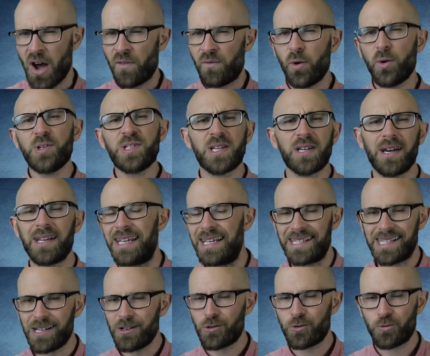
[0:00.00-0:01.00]
Vortigern
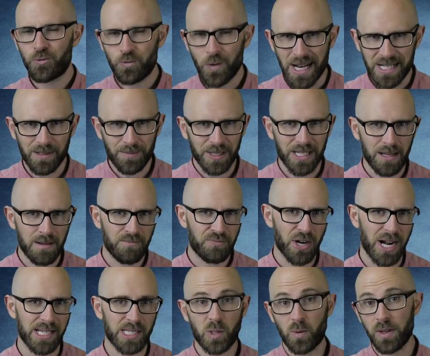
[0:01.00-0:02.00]
is incredibly
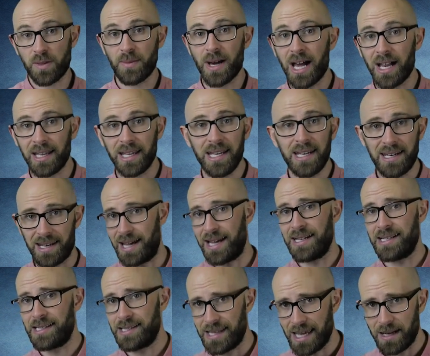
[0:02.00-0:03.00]
impressed with Merlin,
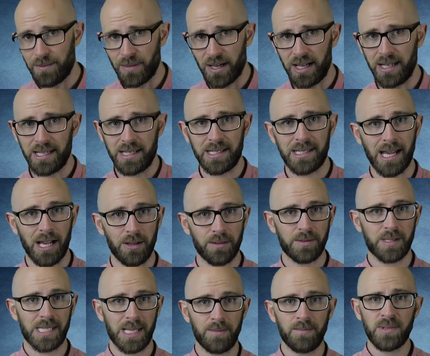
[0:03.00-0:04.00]
and then Merlin
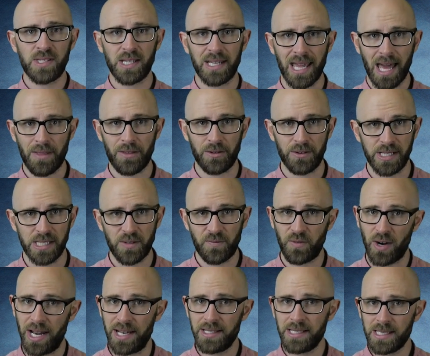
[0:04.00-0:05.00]
tells him to gather his
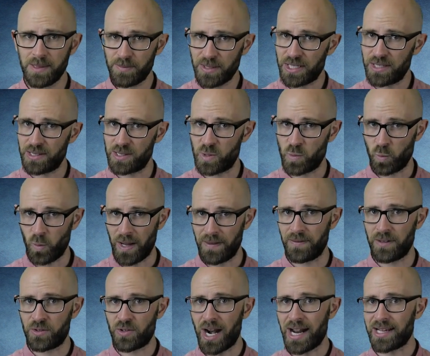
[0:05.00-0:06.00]
friends because
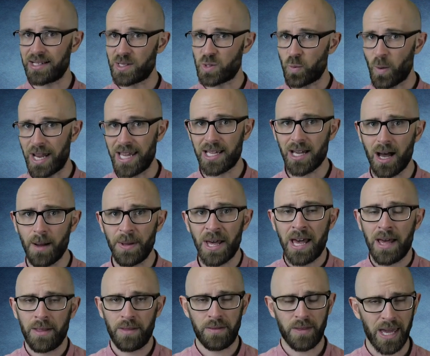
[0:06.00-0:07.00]
when the dragons wake up,
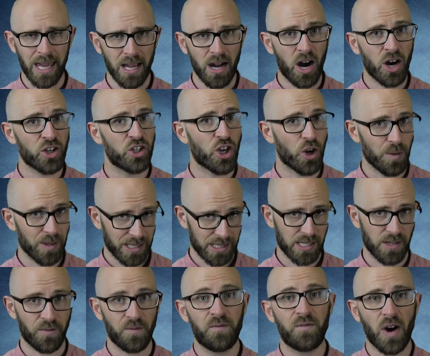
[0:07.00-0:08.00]
they are going
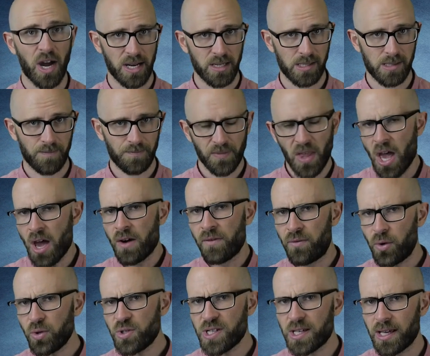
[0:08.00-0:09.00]
to fight.
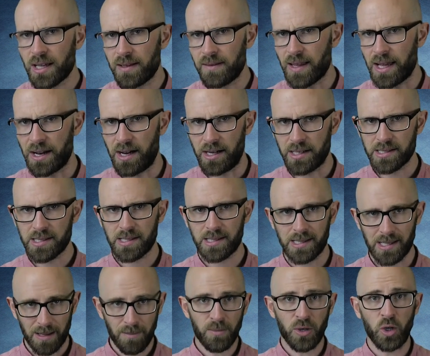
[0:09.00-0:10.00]
Vortigern then
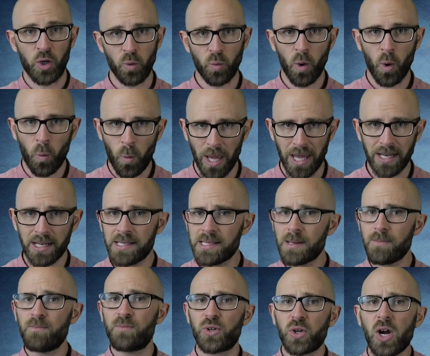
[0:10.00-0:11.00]
asks him who will win, and
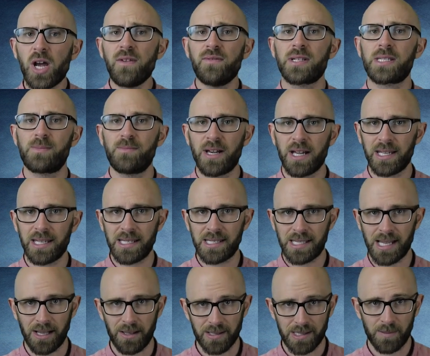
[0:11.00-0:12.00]
in private, Merlin
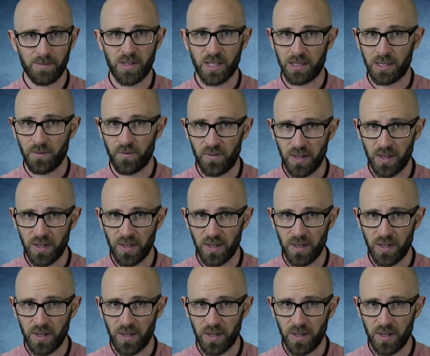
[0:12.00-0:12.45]
tells him that the